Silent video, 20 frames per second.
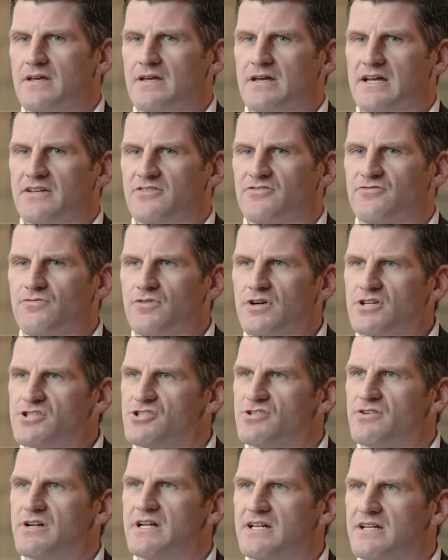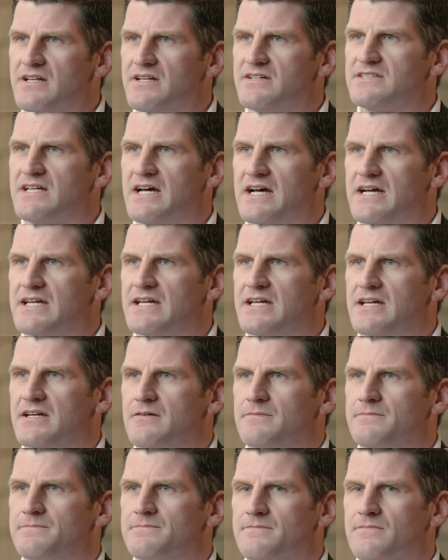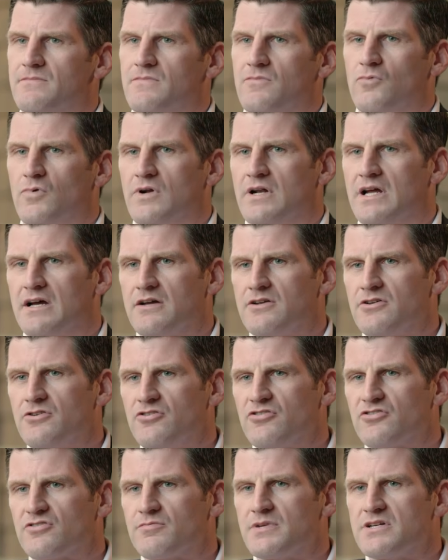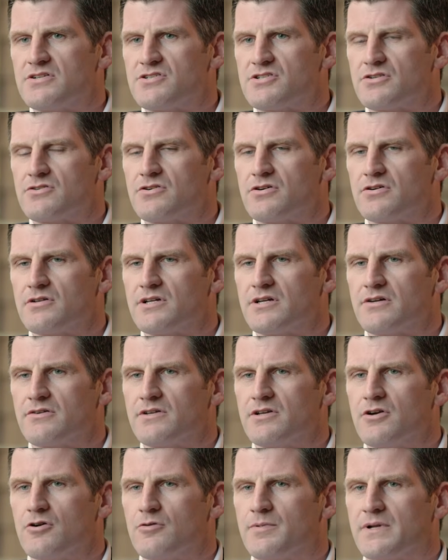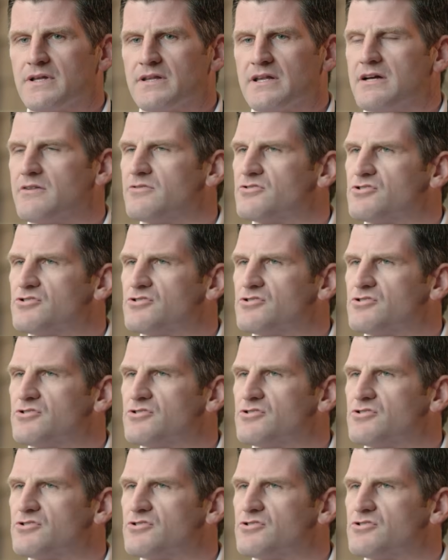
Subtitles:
as frustrated as I am, you just mentioned earlier in the opening that I